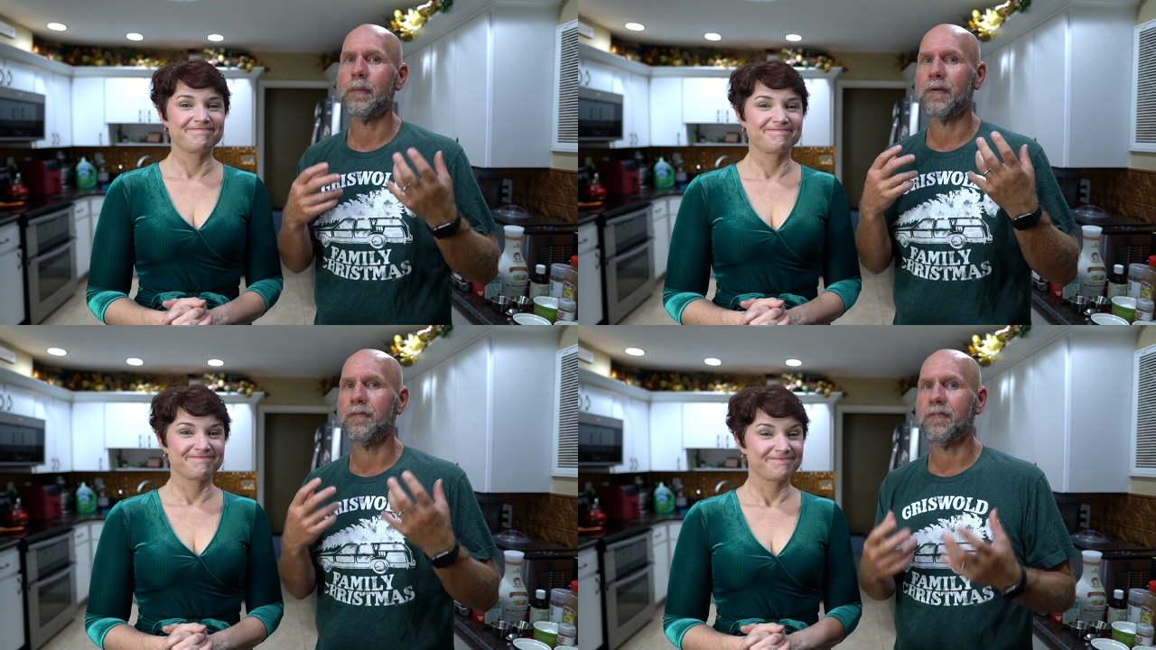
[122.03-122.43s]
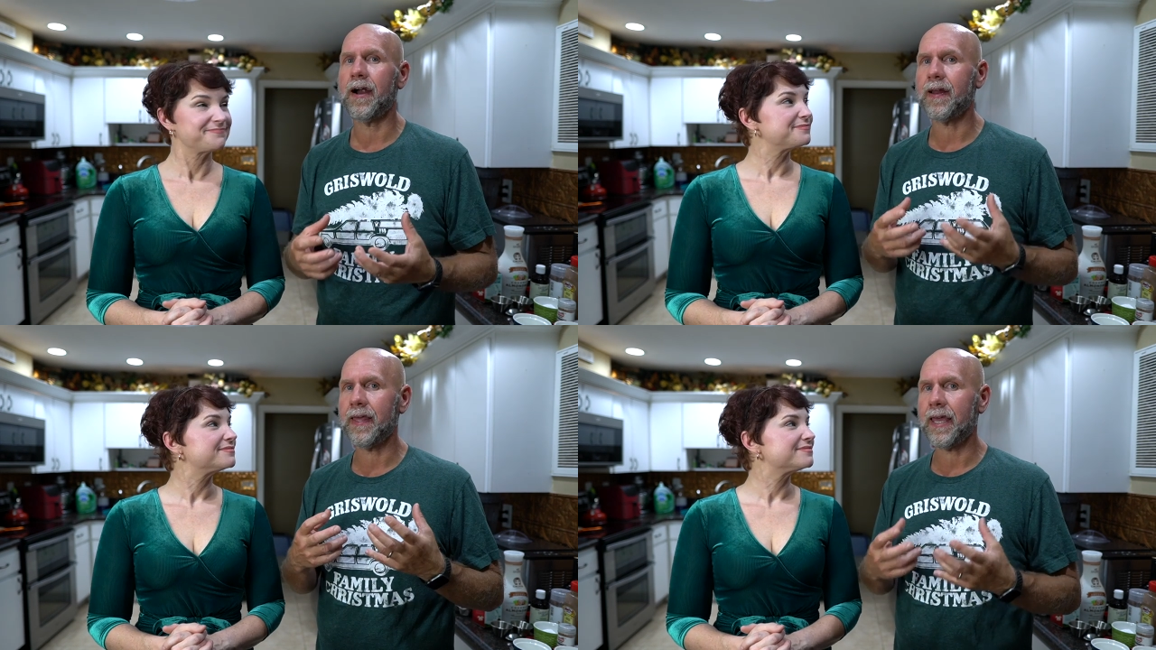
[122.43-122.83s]
Speaker 1: and we
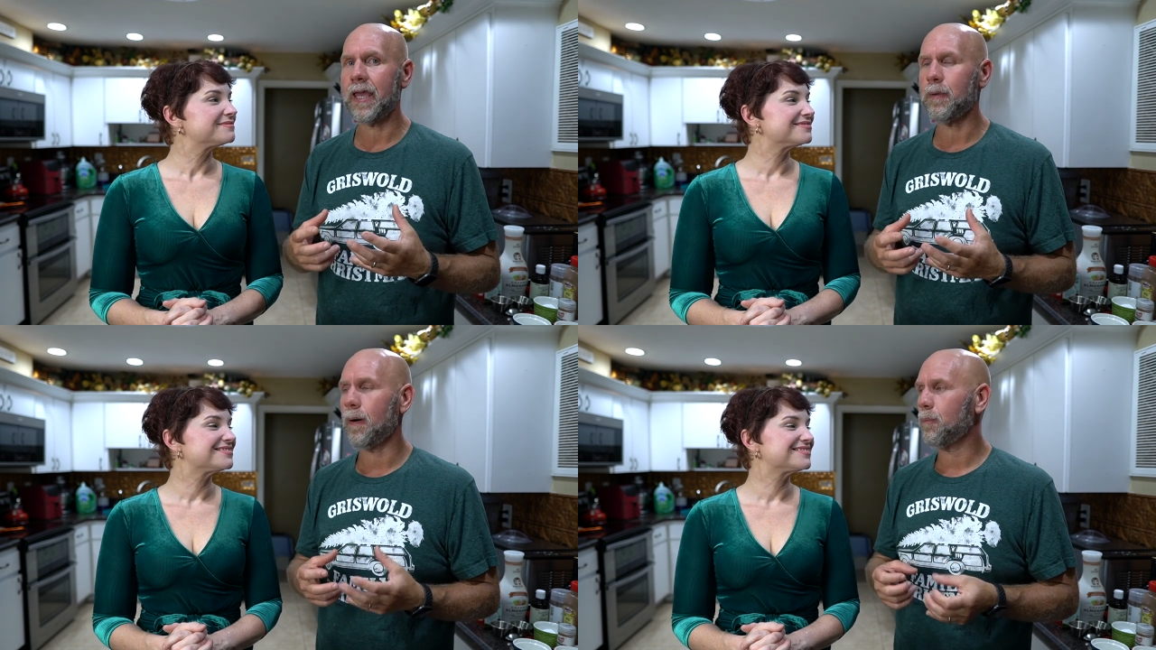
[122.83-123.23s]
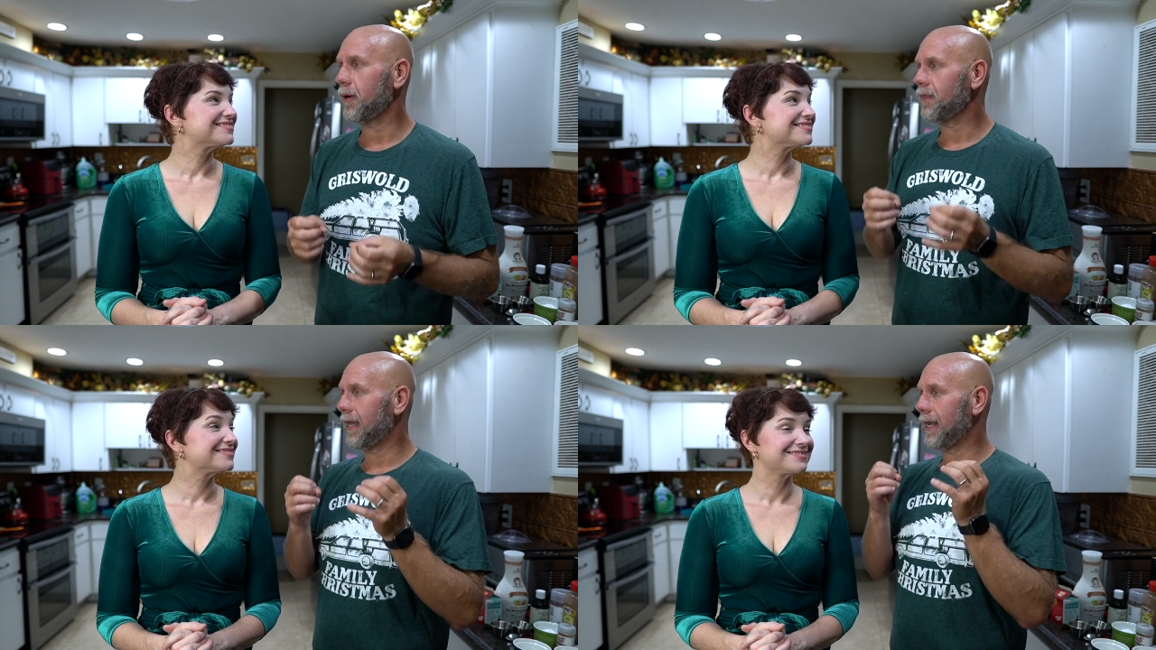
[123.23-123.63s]
finally came up
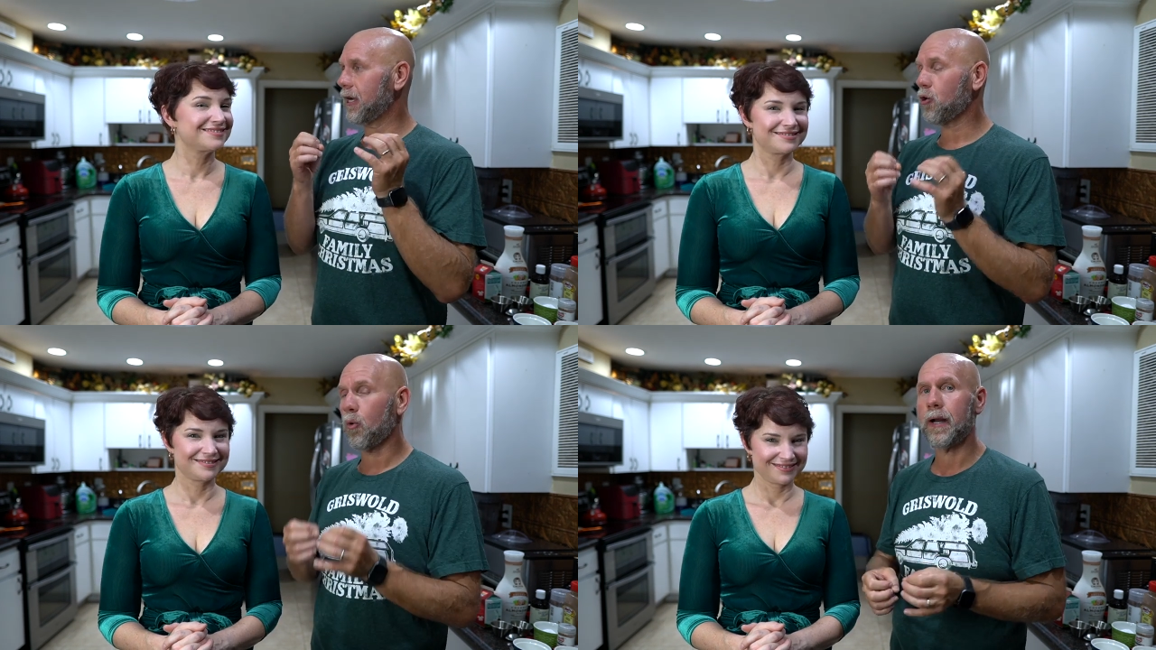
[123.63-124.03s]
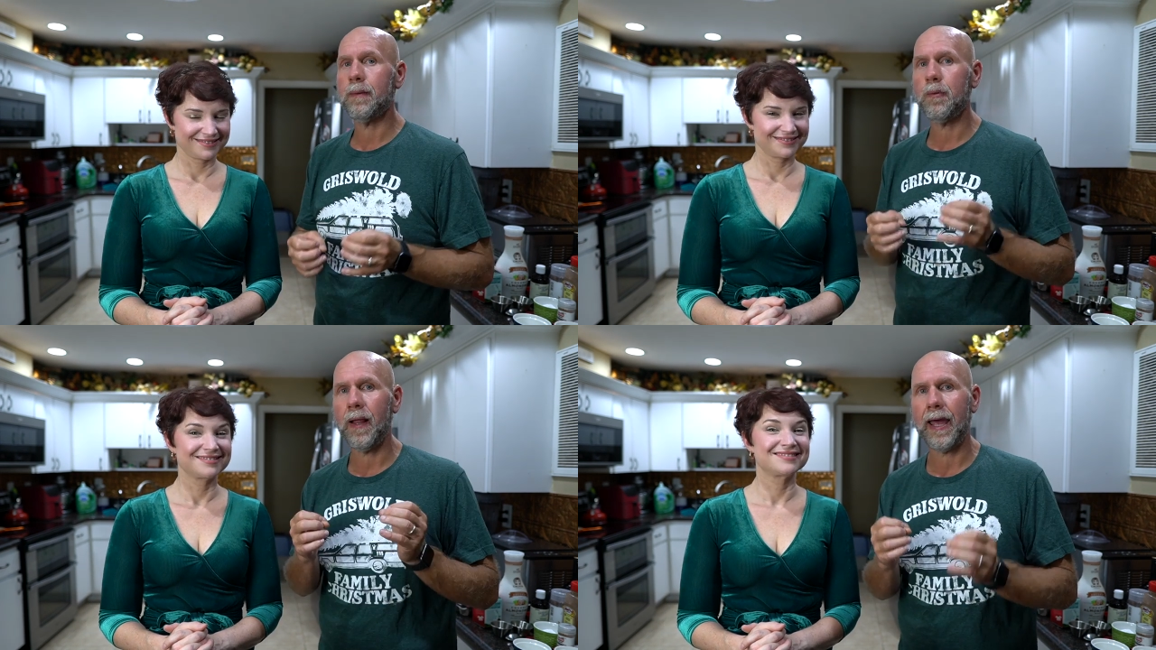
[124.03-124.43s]
with an
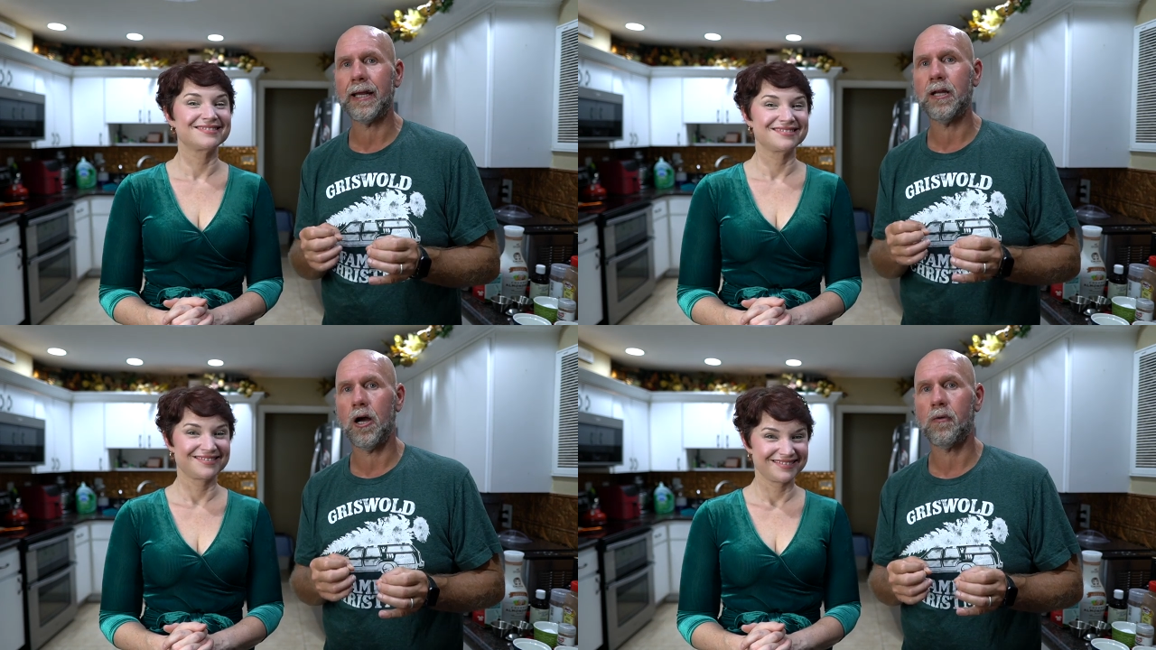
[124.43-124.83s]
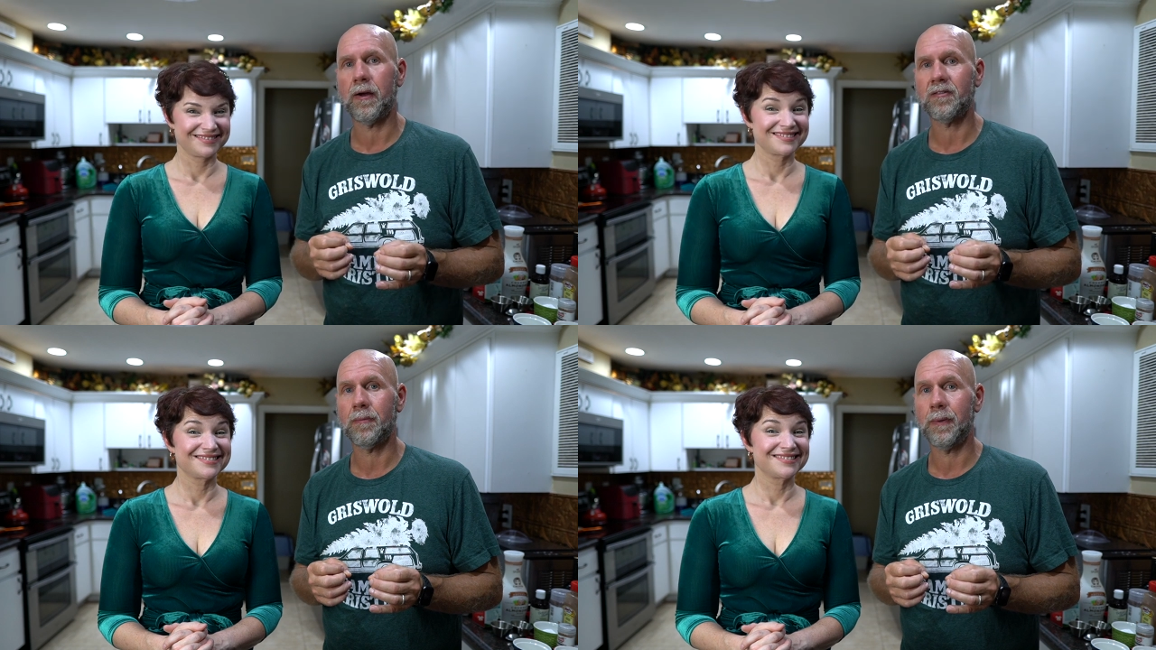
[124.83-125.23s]
incredible eggnog
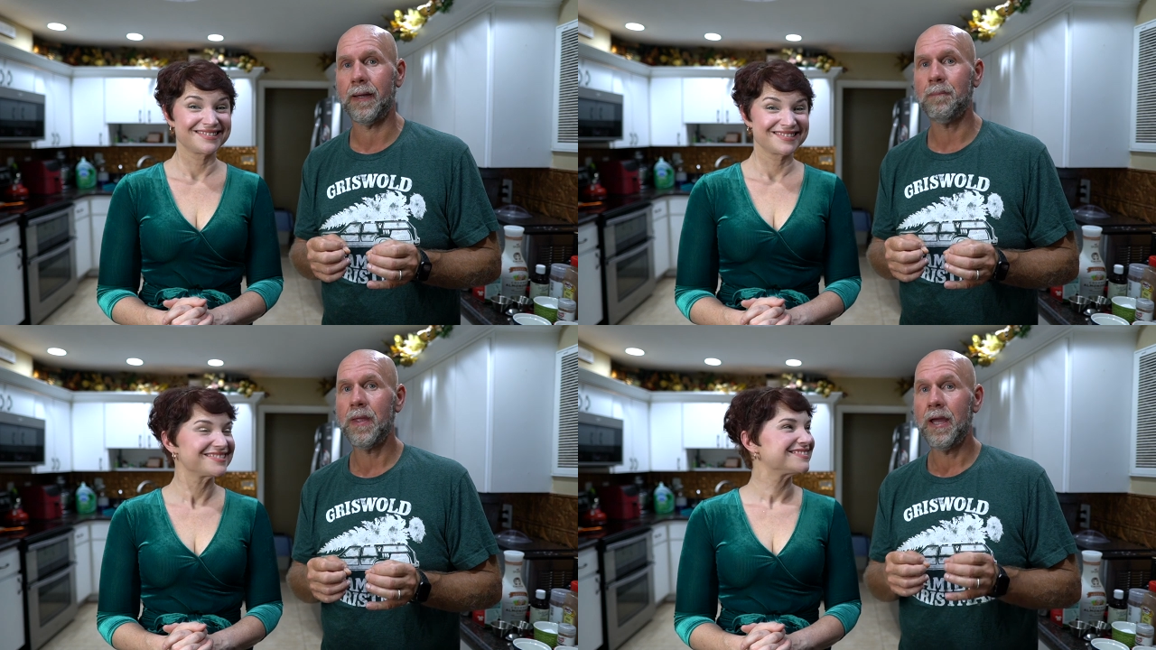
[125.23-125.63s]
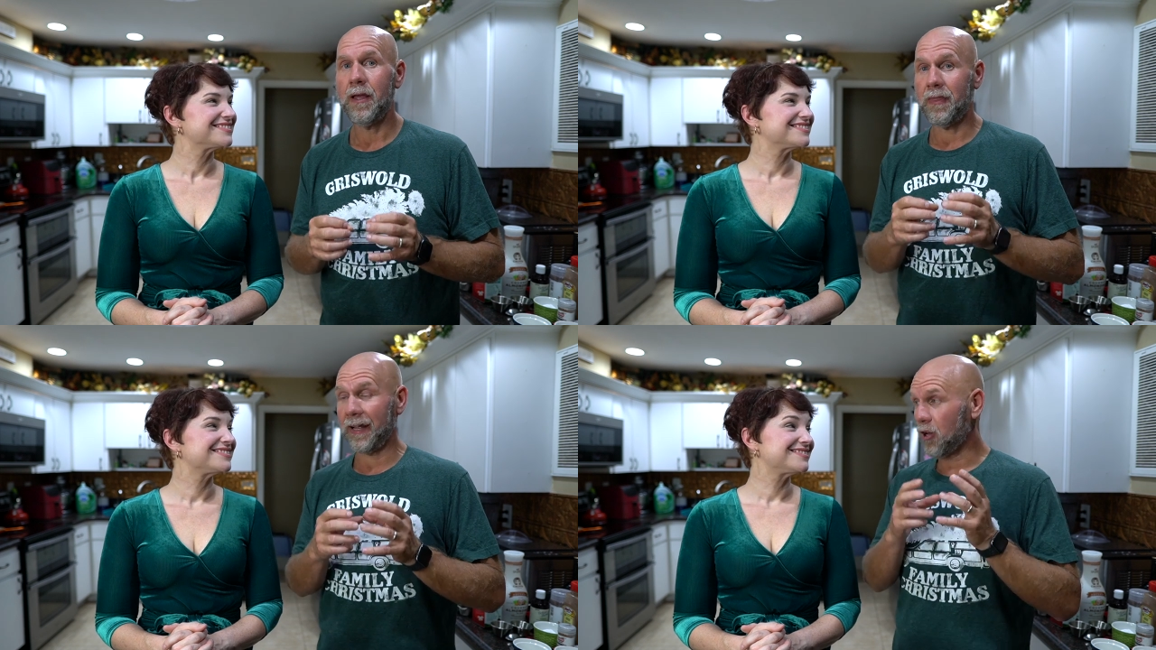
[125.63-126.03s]
recipe
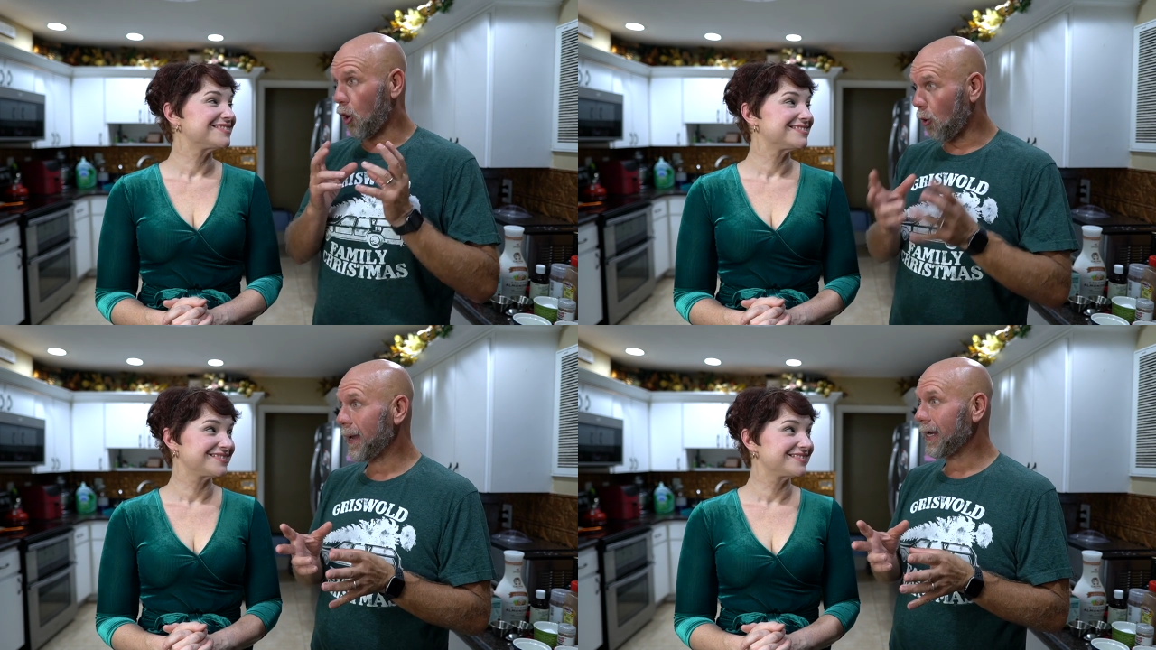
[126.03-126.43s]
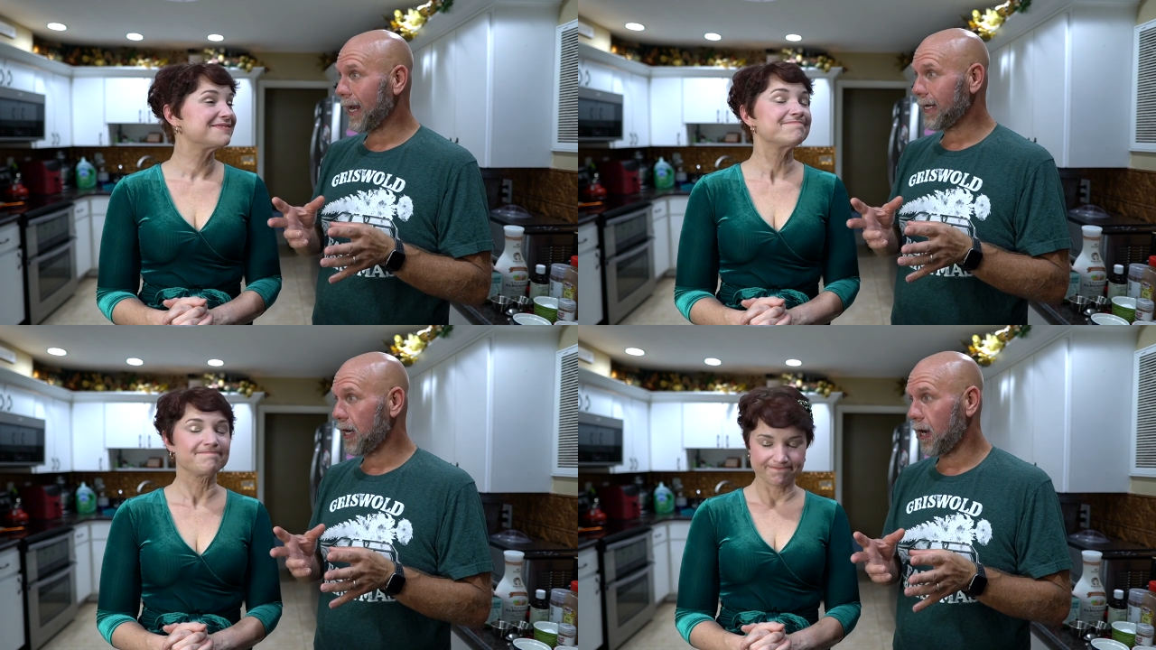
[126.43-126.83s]
that's homemade
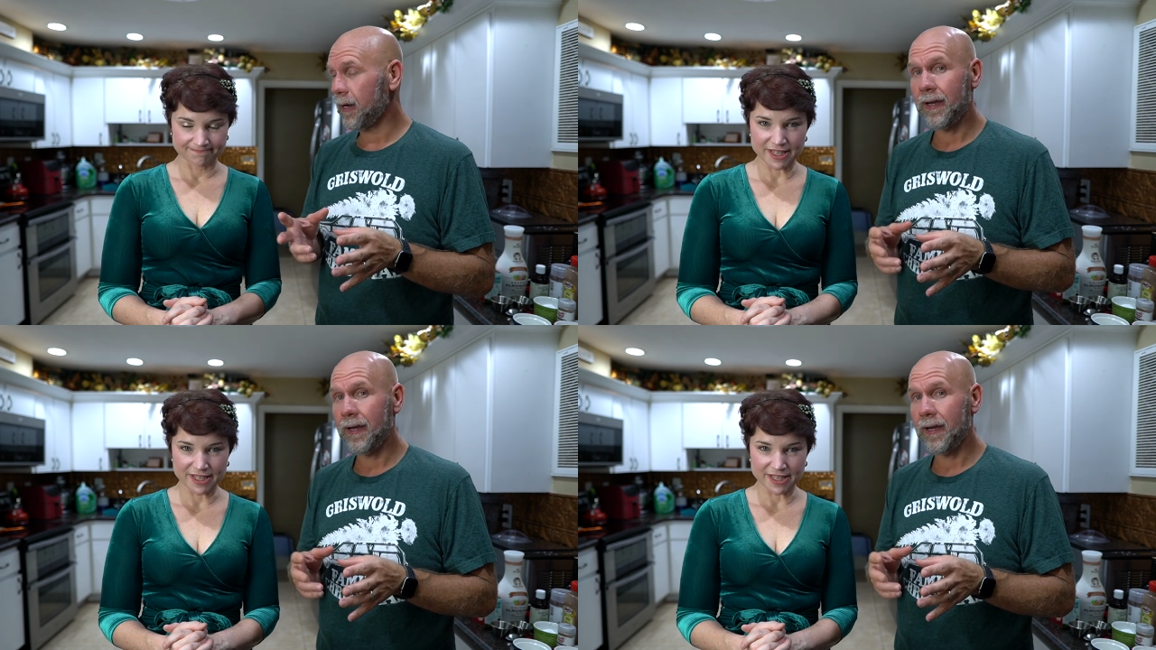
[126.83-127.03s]
eggnog,